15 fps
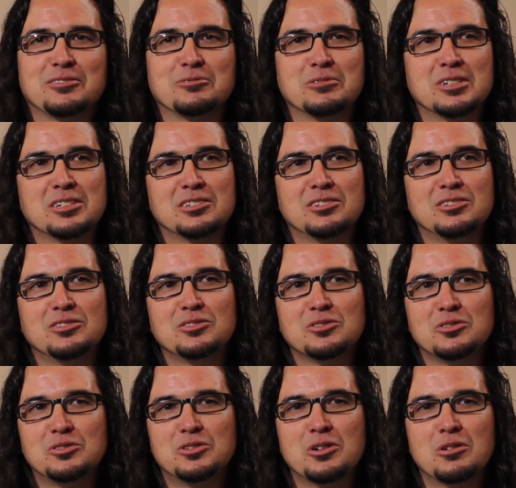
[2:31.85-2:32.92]
We
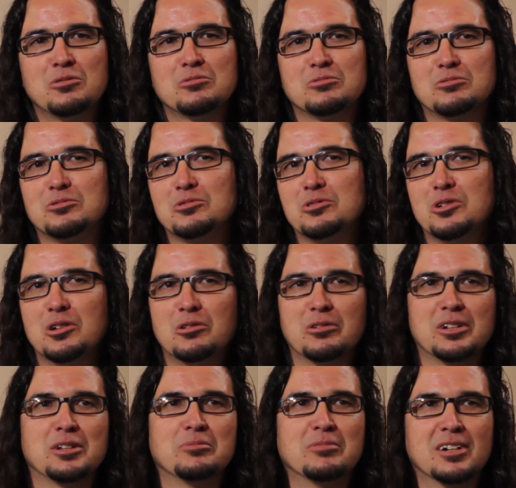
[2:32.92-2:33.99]
don't
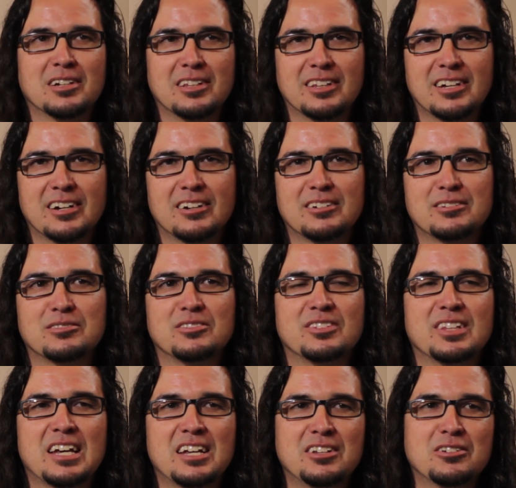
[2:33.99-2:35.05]
know anybody there.
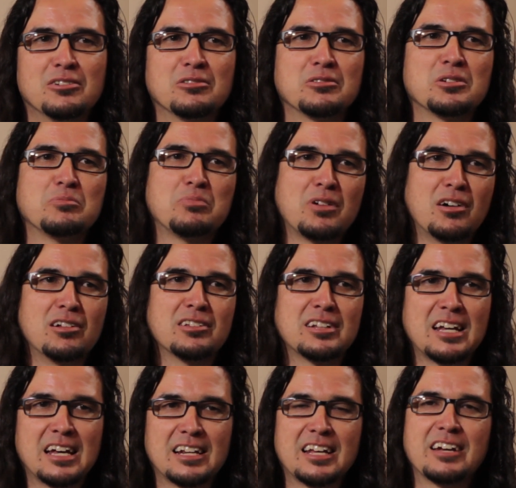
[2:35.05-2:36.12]
They know that Paul
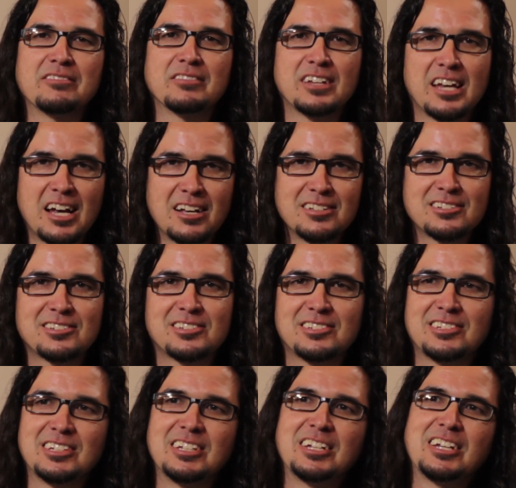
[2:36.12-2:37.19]
and Anna have
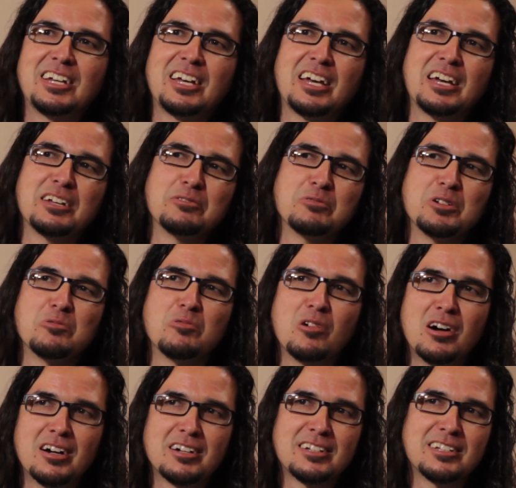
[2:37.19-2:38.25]
guests, and we
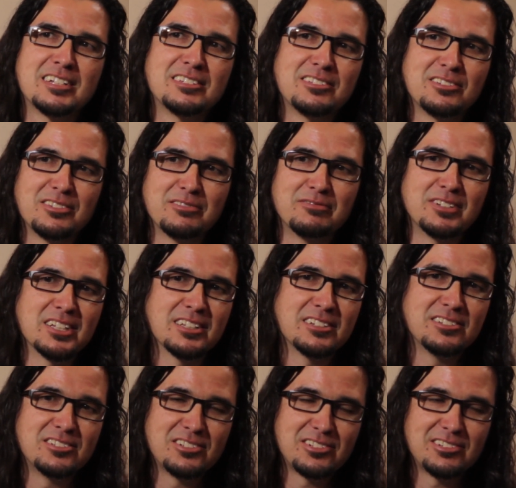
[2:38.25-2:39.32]
walk into the
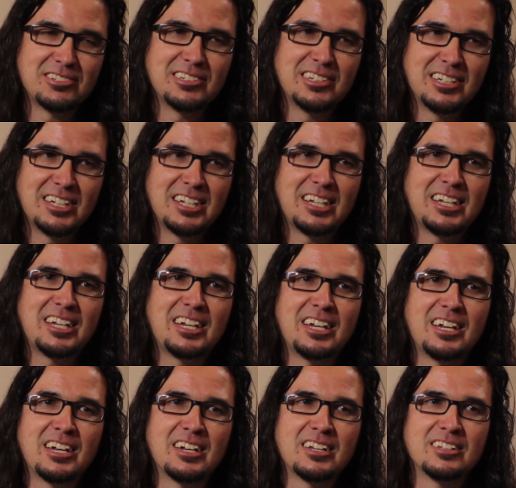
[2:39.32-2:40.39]
village,
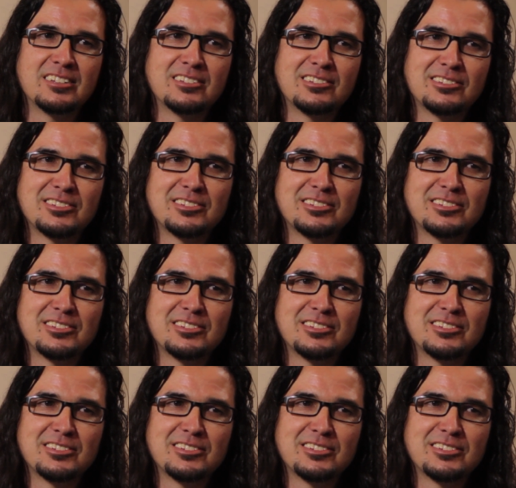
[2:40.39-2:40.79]
and